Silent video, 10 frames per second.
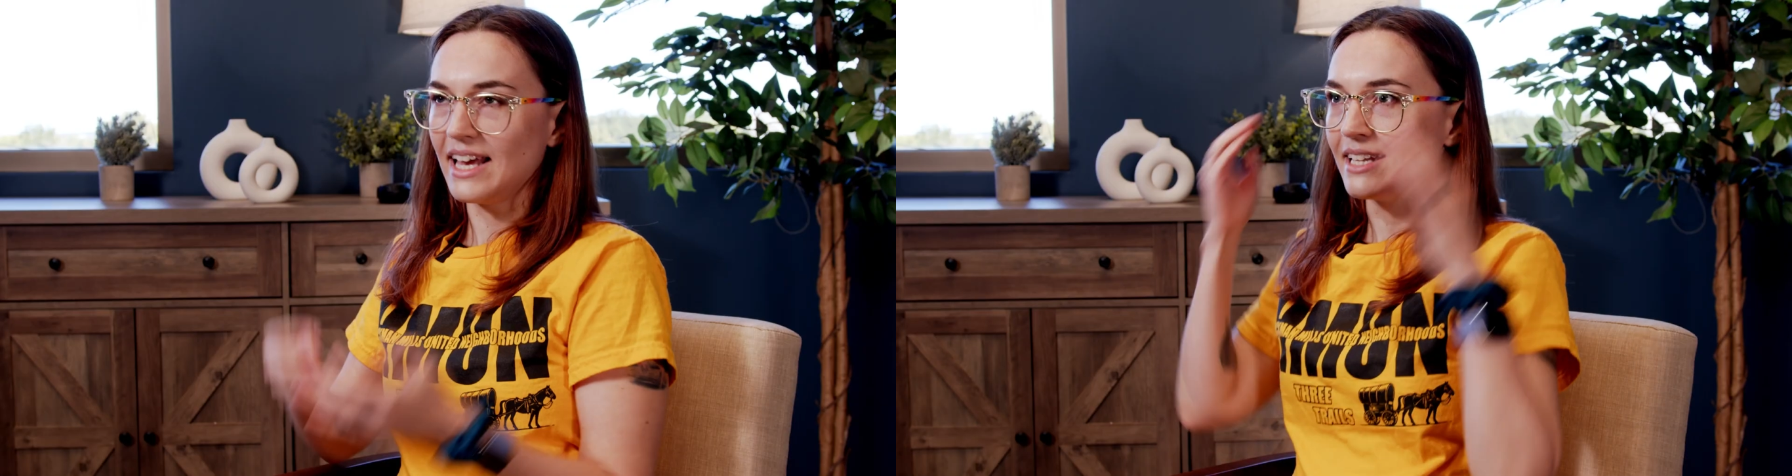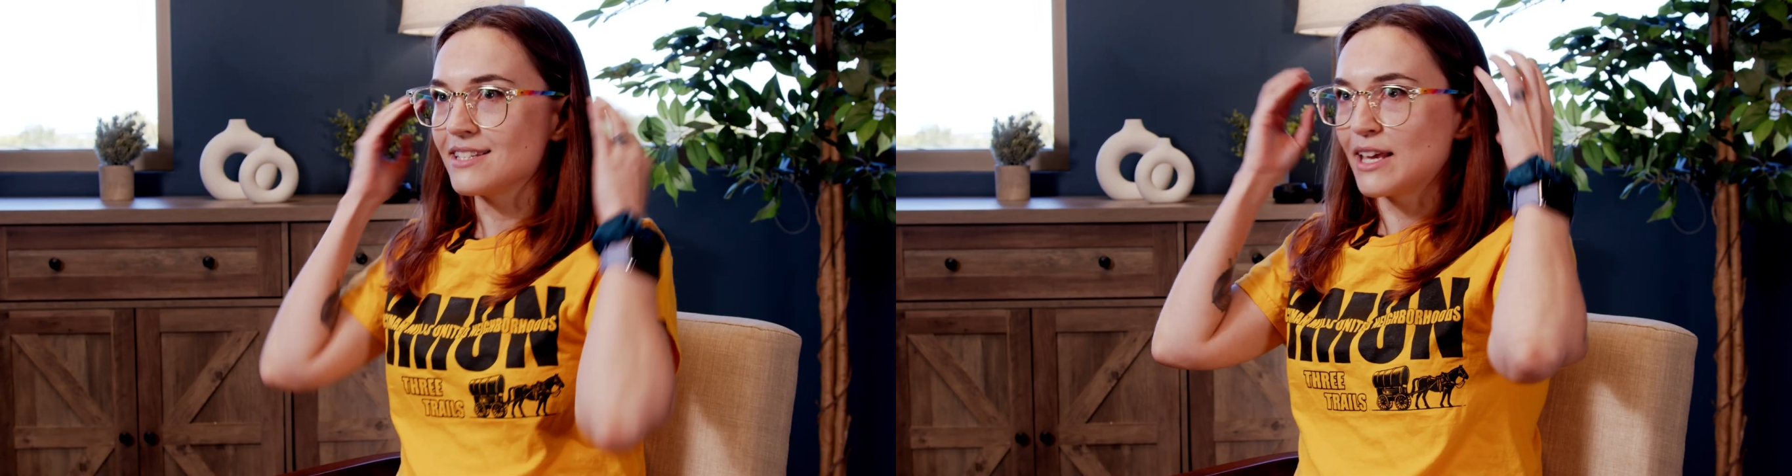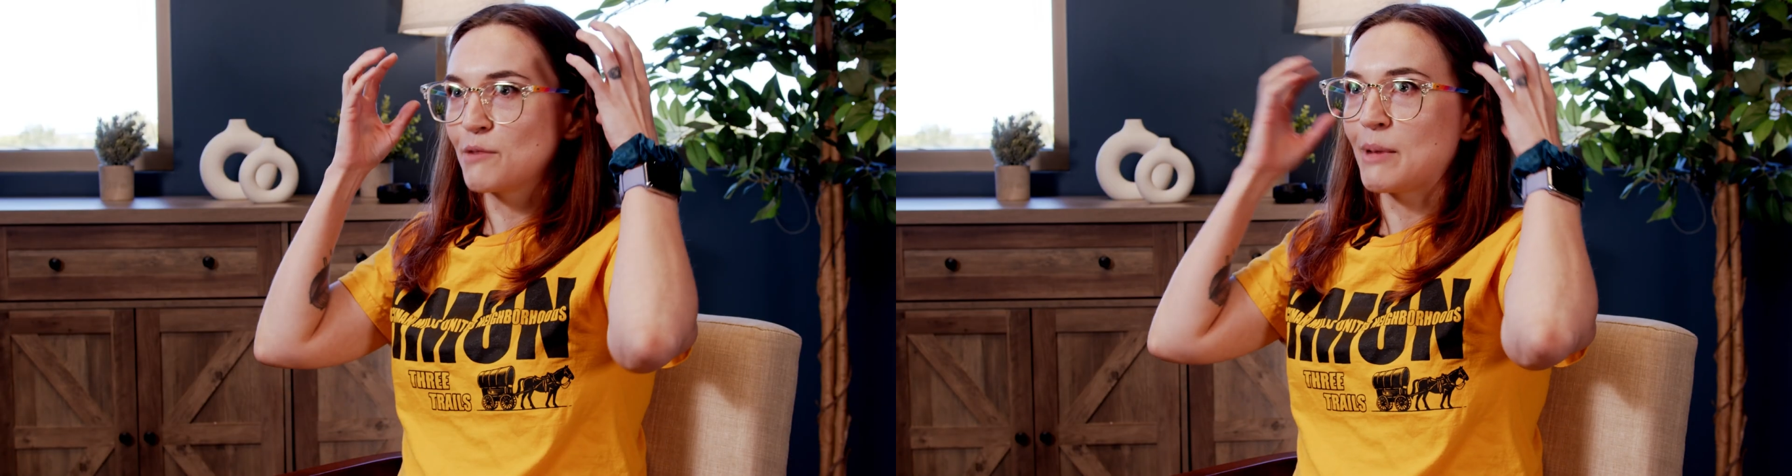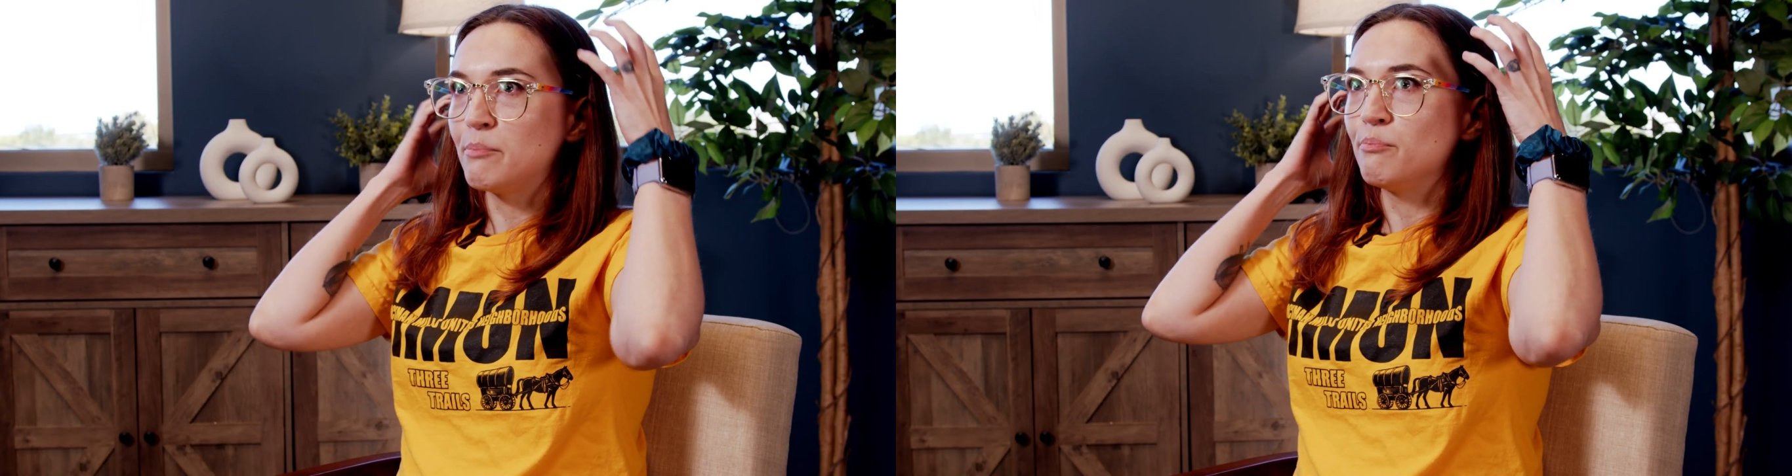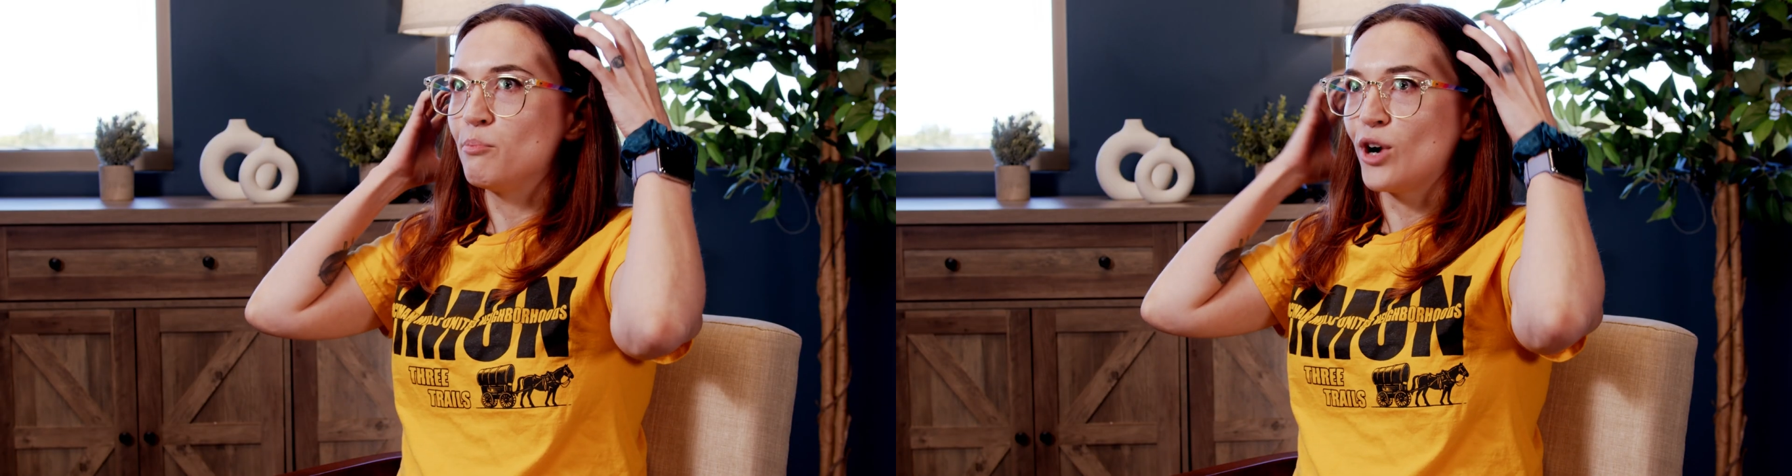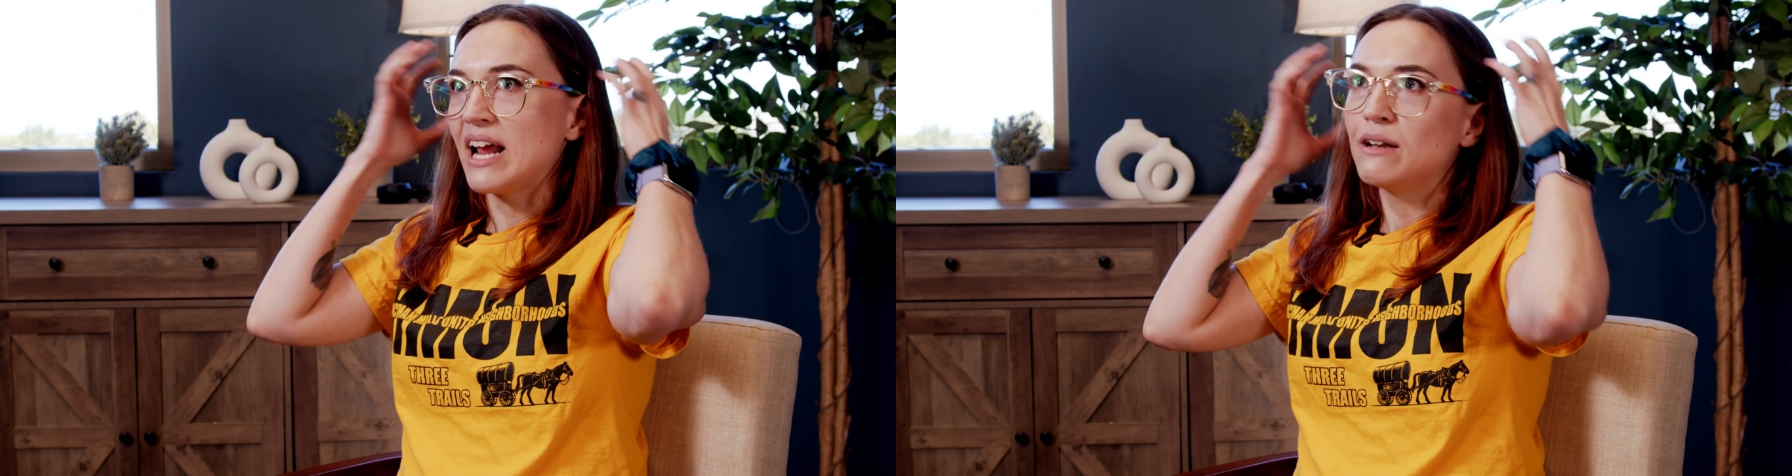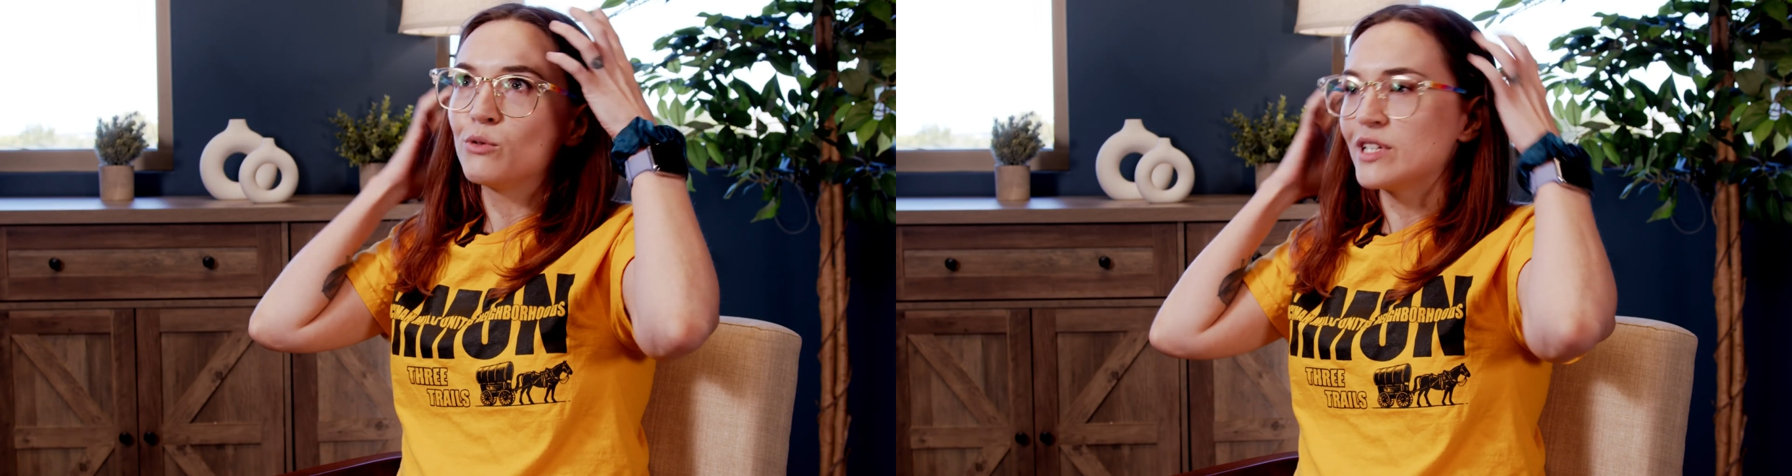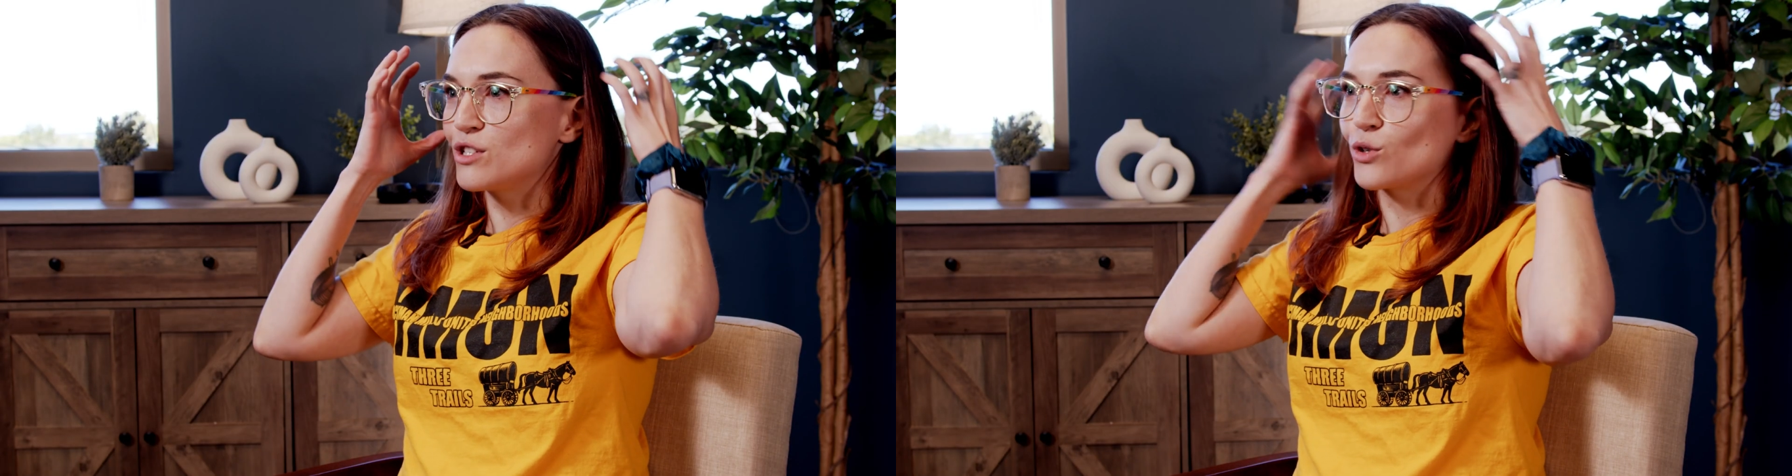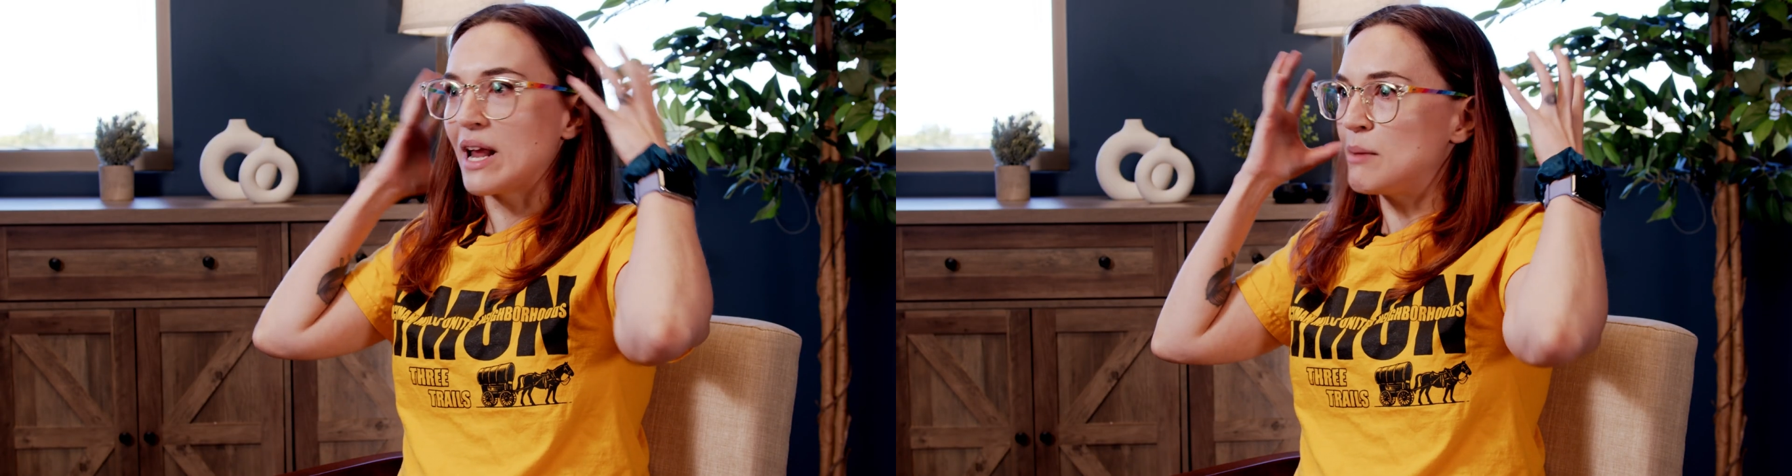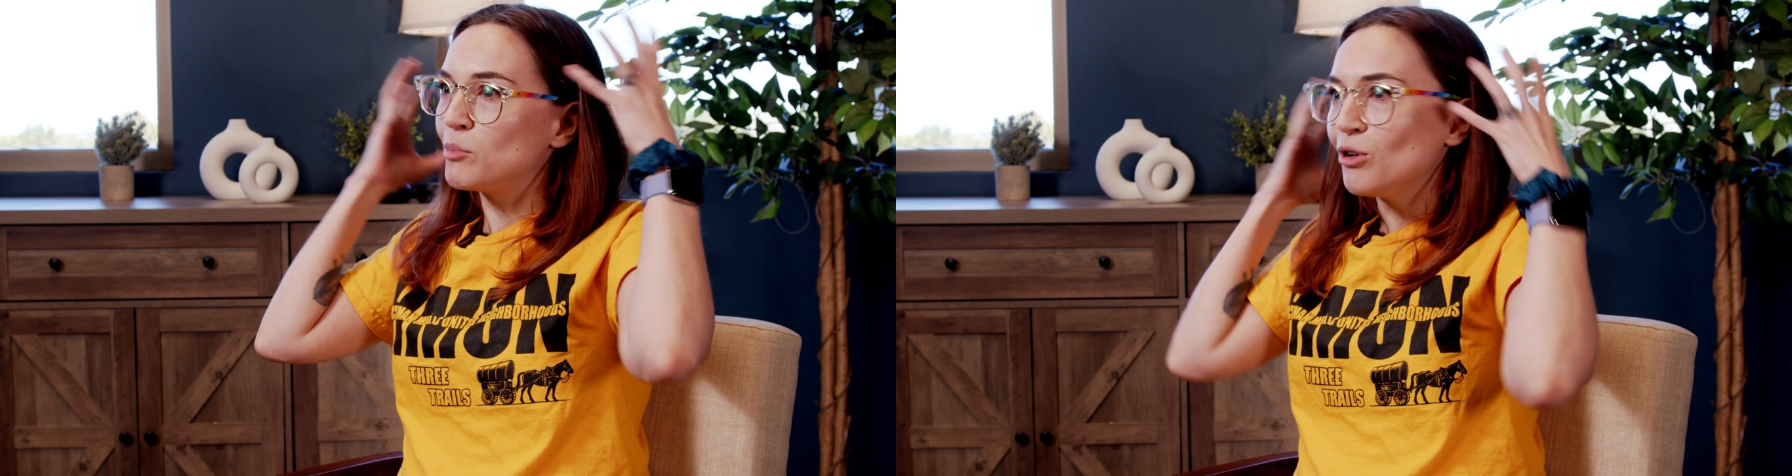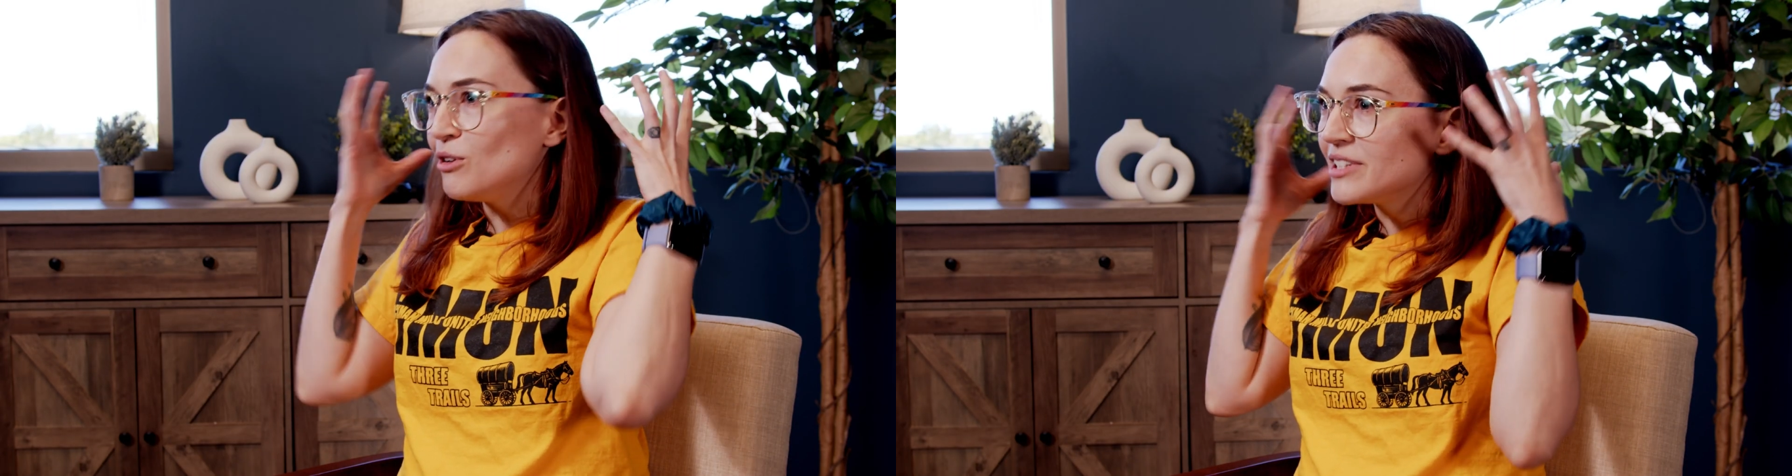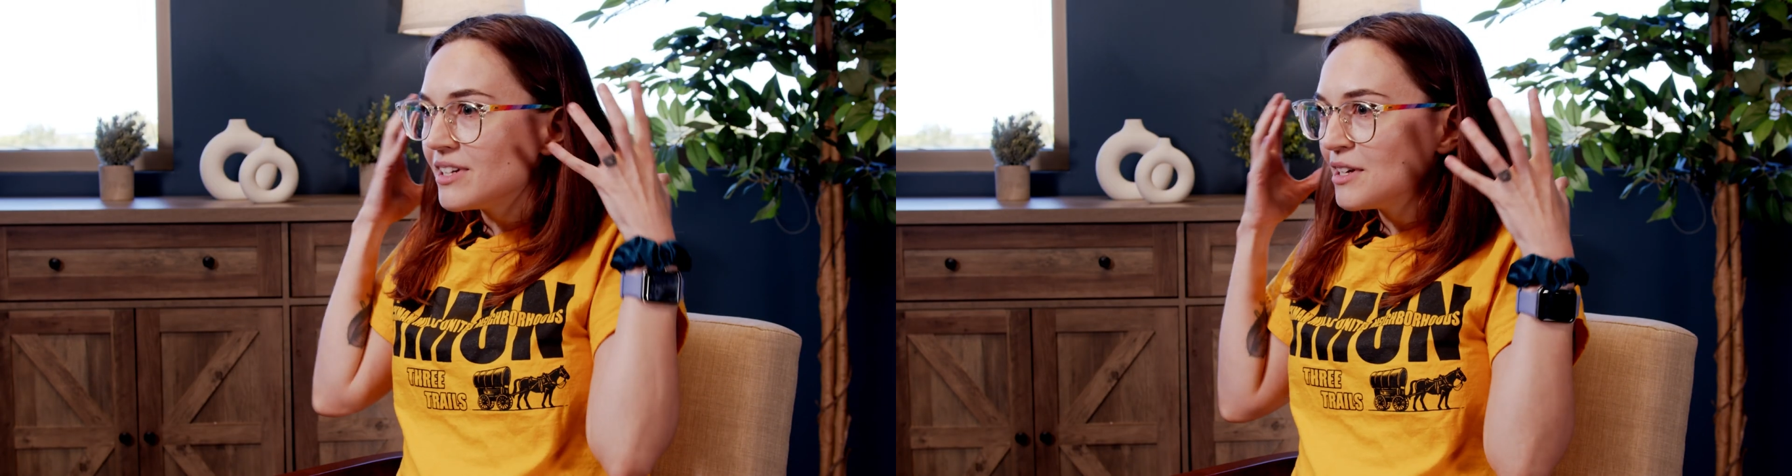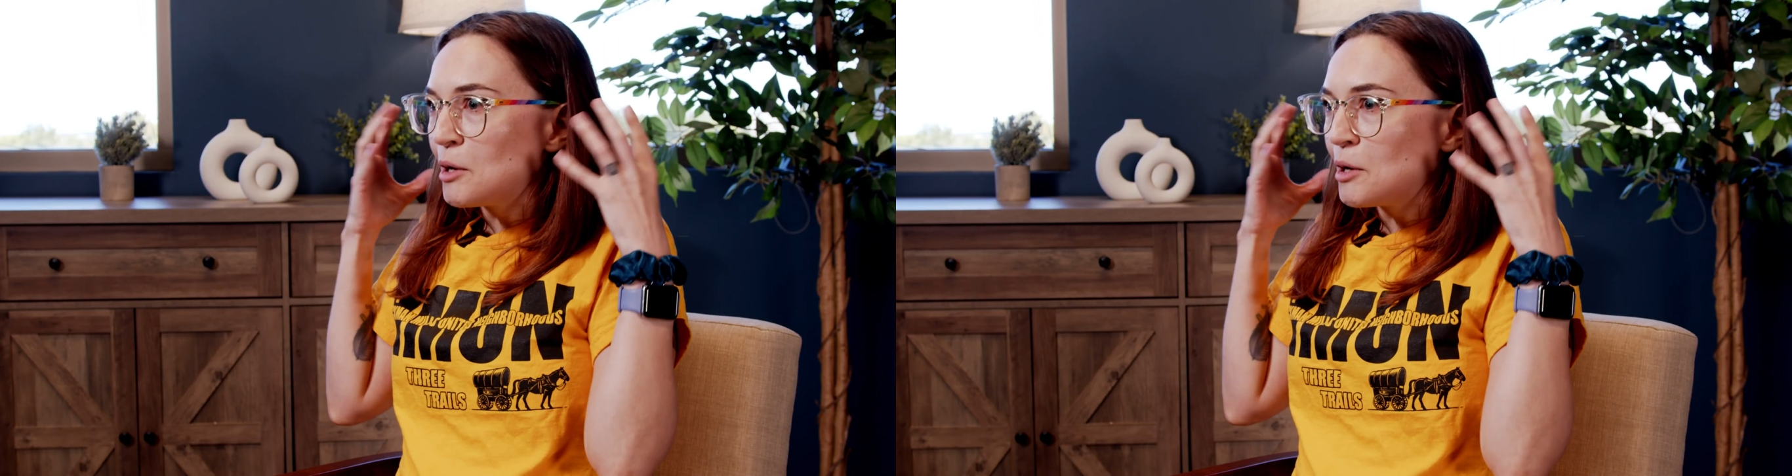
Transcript: it's like my brain was scrambled,